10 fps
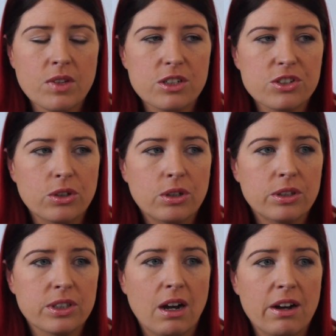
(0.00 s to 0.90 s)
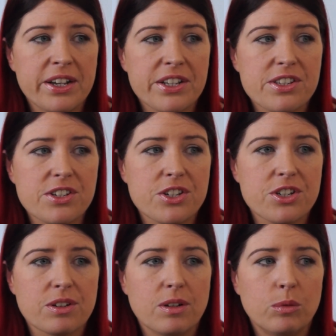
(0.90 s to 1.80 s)
So the
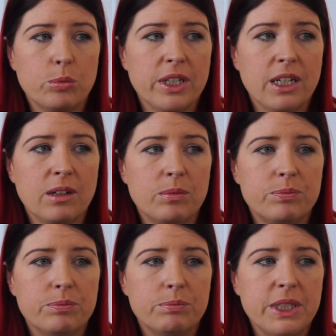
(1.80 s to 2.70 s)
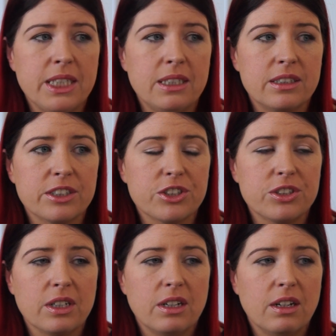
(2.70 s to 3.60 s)
hoist will mean
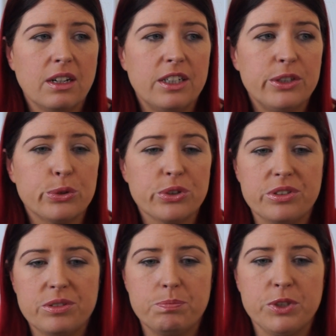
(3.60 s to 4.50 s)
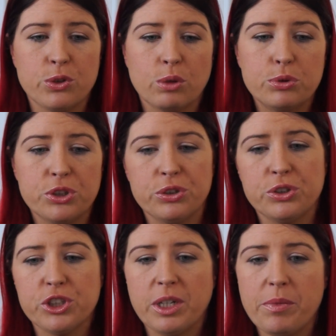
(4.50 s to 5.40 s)
that you could, you know, put it
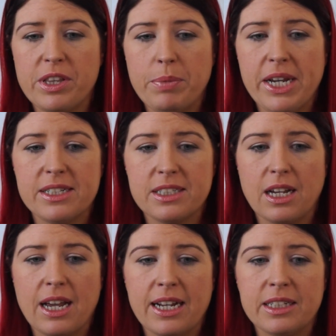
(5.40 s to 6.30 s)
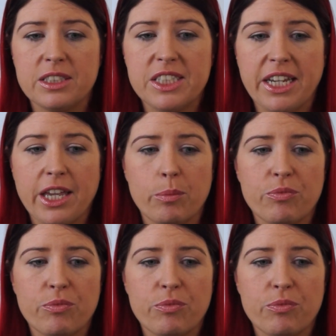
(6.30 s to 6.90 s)
under him in the bed and take him